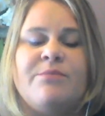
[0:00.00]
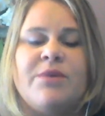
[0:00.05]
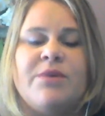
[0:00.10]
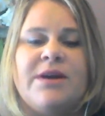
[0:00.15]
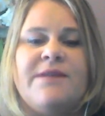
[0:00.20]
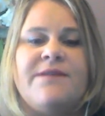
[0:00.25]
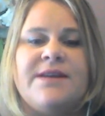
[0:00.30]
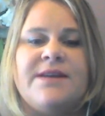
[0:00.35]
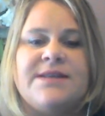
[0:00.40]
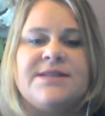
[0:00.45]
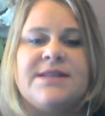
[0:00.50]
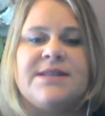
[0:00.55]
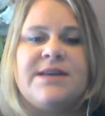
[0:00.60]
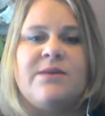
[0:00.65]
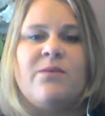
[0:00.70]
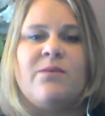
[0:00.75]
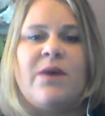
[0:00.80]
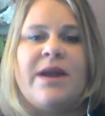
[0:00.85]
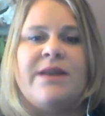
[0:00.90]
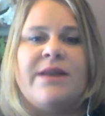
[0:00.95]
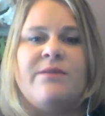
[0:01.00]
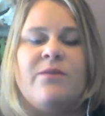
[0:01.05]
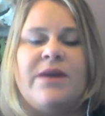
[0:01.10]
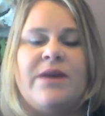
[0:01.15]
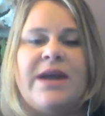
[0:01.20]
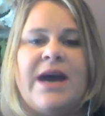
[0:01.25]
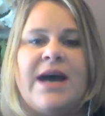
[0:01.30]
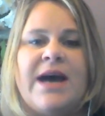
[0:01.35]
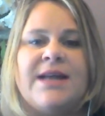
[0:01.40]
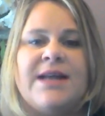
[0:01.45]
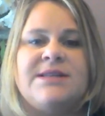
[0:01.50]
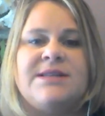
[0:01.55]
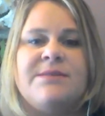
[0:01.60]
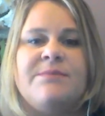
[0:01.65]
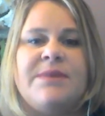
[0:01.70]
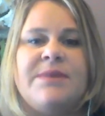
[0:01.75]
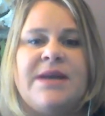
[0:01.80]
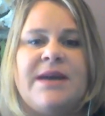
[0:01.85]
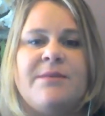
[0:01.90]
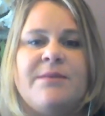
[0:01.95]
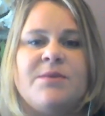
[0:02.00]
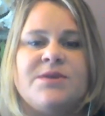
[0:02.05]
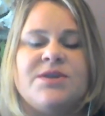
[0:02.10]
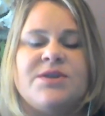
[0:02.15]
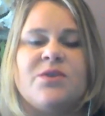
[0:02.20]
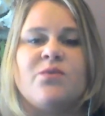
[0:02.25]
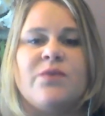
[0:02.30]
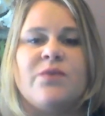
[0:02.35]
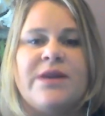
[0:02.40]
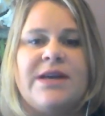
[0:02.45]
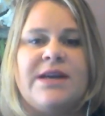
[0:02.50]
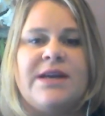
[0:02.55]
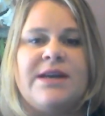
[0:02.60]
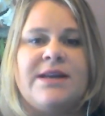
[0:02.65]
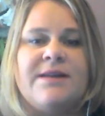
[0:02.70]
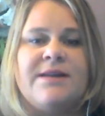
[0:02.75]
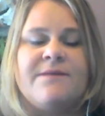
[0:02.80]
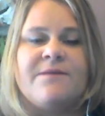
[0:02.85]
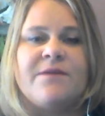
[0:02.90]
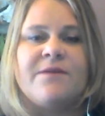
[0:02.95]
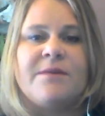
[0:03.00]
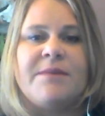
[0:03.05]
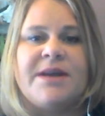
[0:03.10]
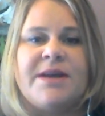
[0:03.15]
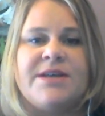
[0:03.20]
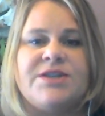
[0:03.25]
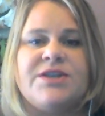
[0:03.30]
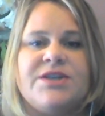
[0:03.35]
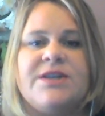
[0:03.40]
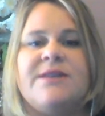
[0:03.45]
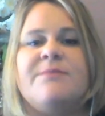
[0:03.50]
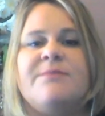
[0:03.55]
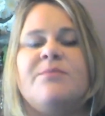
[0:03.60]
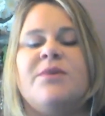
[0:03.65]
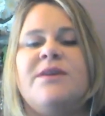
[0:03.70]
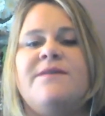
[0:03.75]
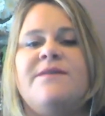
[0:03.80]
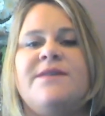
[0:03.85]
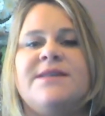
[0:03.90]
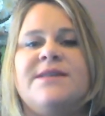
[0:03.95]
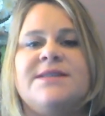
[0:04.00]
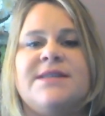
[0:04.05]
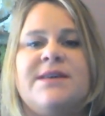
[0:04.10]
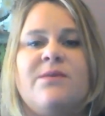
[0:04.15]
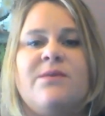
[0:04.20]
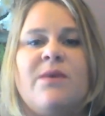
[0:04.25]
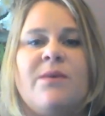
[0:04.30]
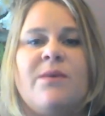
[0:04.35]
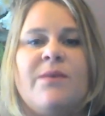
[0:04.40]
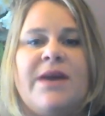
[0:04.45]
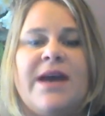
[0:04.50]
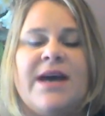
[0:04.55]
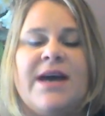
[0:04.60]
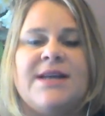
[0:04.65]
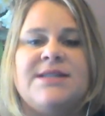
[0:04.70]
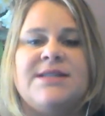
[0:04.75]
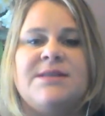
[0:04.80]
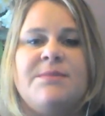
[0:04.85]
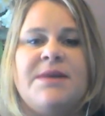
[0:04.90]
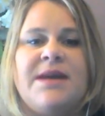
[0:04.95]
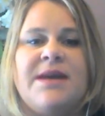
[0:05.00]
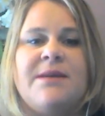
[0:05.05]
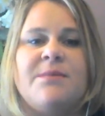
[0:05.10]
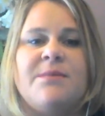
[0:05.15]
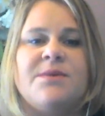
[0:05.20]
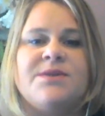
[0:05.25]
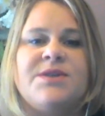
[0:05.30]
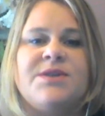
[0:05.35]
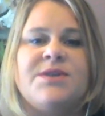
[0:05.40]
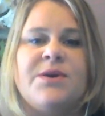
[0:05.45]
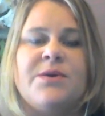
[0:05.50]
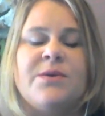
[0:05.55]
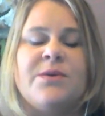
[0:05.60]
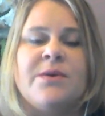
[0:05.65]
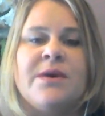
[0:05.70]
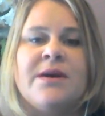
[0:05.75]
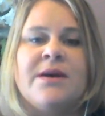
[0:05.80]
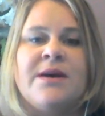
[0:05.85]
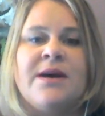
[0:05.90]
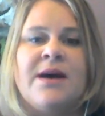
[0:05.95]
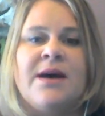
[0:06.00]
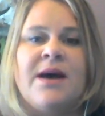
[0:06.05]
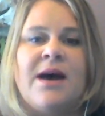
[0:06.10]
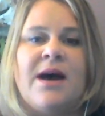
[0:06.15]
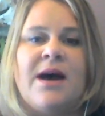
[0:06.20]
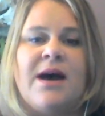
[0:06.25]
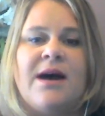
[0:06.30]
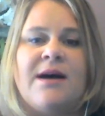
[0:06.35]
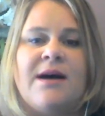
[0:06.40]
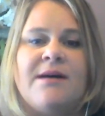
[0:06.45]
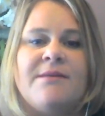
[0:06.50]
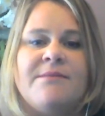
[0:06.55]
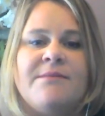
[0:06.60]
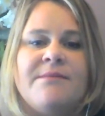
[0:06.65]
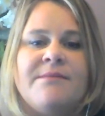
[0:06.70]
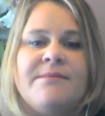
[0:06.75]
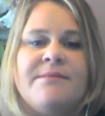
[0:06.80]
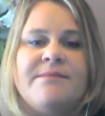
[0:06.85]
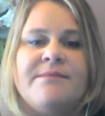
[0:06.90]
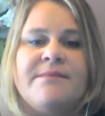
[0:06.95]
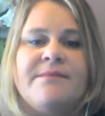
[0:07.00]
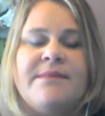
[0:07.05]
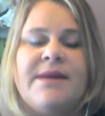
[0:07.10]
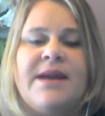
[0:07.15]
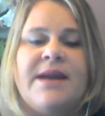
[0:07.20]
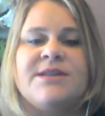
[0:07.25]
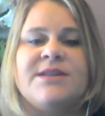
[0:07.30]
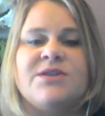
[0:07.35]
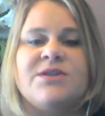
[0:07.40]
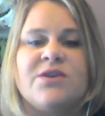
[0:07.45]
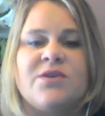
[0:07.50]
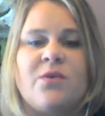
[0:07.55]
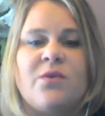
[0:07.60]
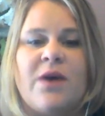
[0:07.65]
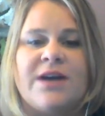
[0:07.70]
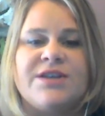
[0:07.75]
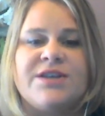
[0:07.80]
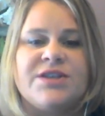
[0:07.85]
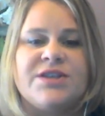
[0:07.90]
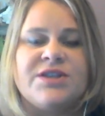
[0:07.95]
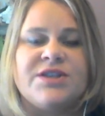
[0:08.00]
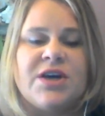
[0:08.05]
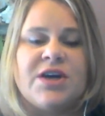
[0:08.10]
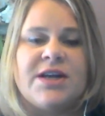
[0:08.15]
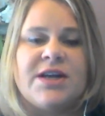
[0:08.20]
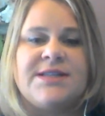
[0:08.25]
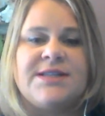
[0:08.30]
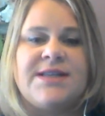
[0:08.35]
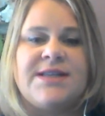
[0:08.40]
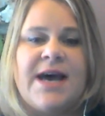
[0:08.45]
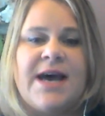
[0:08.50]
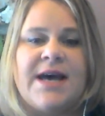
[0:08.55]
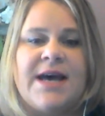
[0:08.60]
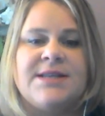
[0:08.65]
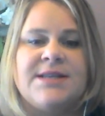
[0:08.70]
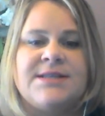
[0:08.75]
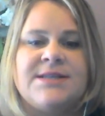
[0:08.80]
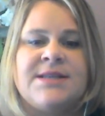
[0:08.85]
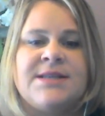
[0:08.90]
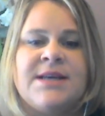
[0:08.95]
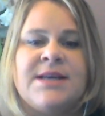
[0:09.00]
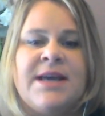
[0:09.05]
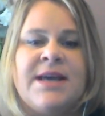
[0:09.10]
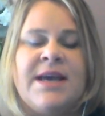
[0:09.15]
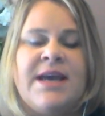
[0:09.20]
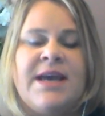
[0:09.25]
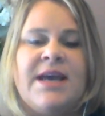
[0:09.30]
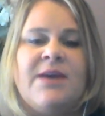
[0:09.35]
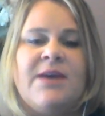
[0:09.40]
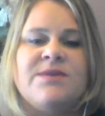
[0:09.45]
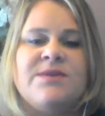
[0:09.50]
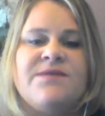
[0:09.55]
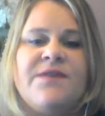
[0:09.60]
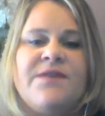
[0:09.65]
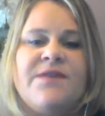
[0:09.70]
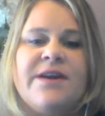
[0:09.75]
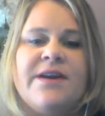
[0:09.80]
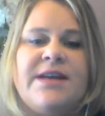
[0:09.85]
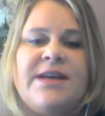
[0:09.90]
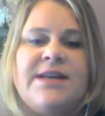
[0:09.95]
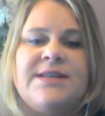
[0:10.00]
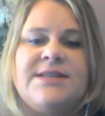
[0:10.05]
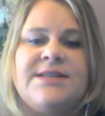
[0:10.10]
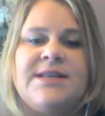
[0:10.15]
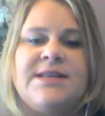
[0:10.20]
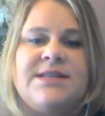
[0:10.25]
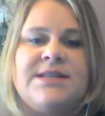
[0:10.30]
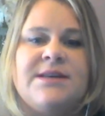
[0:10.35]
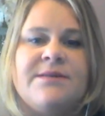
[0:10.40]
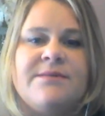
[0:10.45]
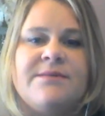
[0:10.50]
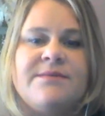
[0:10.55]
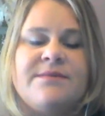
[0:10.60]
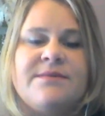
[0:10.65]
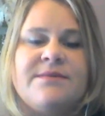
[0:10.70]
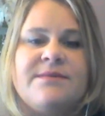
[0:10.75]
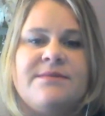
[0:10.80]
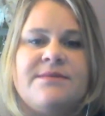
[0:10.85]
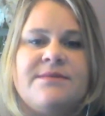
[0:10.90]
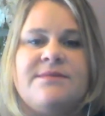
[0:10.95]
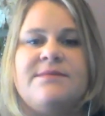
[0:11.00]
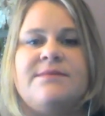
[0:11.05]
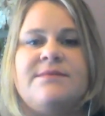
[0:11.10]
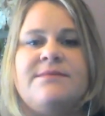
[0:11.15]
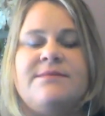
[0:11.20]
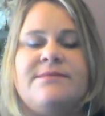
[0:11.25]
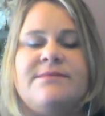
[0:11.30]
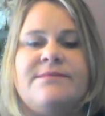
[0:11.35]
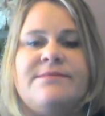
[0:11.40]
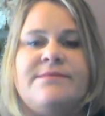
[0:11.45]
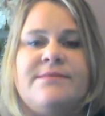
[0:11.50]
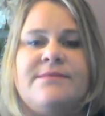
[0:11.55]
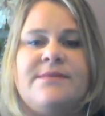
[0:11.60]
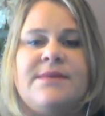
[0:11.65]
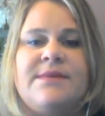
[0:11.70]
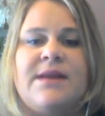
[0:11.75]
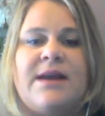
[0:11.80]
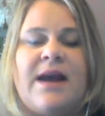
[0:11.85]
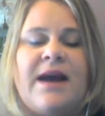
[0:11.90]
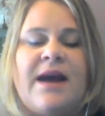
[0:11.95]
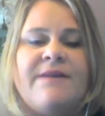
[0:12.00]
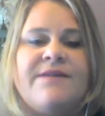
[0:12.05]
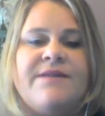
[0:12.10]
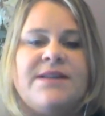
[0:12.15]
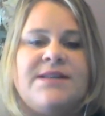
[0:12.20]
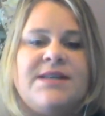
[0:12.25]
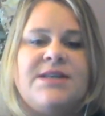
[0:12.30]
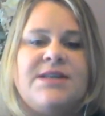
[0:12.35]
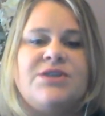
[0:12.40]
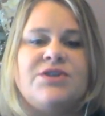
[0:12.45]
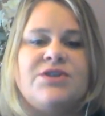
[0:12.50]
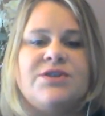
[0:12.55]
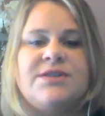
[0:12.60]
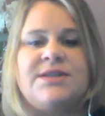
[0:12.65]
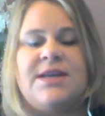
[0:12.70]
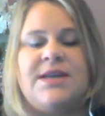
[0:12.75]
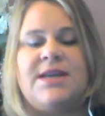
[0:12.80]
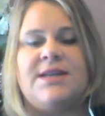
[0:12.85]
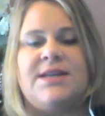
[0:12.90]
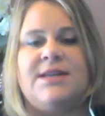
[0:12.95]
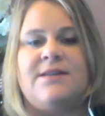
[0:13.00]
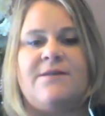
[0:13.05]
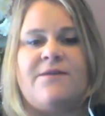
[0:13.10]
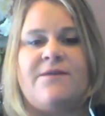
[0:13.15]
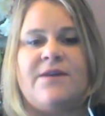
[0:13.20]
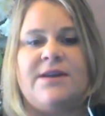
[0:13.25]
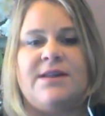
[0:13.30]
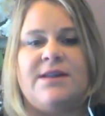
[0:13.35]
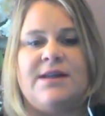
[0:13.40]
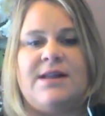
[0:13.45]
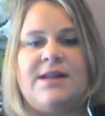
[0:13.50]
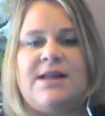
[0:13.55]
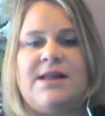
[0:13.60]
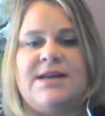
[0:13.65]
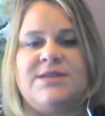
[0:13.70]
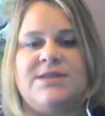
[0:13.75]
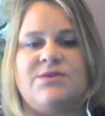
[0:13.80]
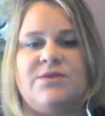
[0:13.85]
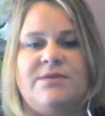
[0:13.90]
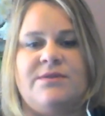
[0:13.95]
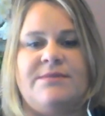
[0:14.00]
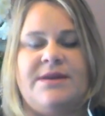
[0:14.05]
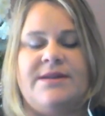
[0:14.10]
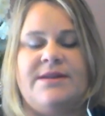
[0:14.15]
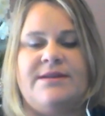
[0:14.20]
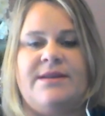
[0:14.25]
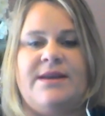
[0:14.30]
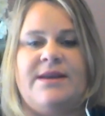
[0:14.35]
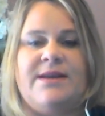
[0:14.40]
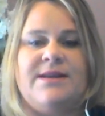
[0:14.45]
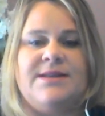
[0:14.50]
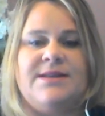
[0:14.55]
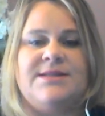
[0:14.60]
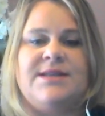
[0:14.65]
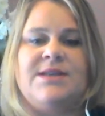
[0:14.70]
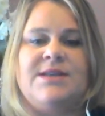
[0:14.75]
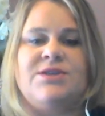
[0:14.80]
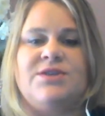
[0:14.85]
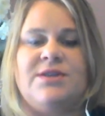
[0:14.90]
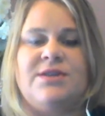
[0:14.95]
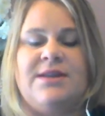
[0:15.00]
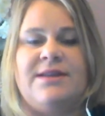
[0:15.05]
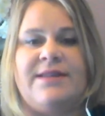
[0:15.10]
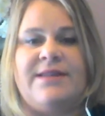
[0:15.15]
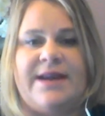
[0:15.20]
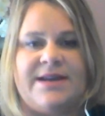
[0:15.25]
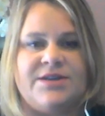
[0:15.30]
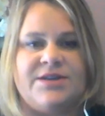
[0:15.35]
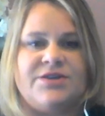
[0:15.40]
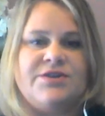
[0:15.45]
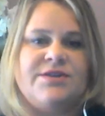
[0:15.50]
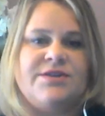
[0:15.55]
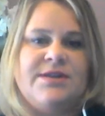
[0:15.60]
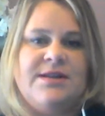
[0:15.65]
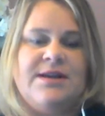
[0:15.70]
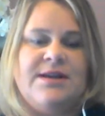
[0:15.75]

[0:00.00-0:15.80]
previously when we had to be able to read information and previously when we had to be able to answer questions on a test, it was very easy to have the teacher stand at the front of the classroom and essentially lecture to